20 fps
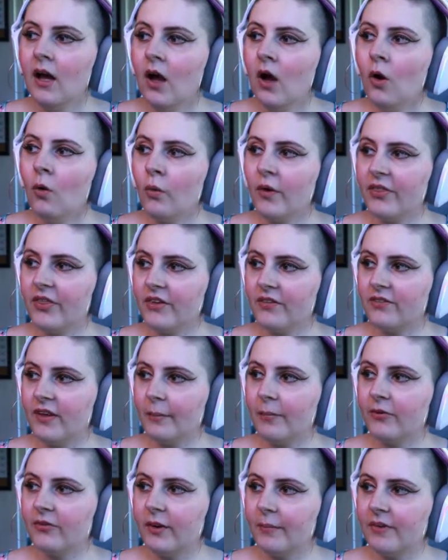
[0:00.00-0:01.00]
with its
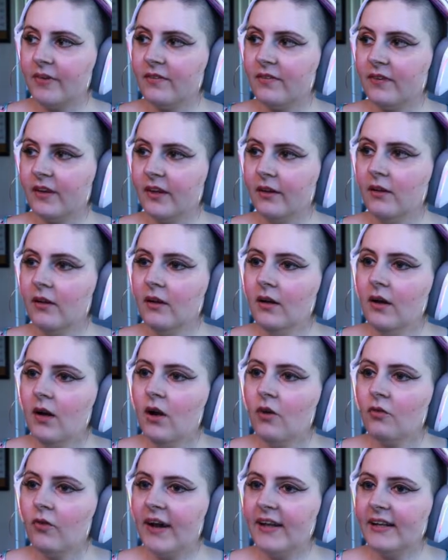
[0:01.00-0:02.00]
double summon skill.
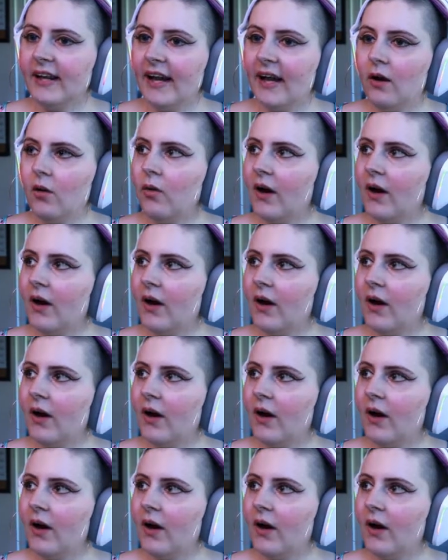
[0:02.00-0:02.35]
Right now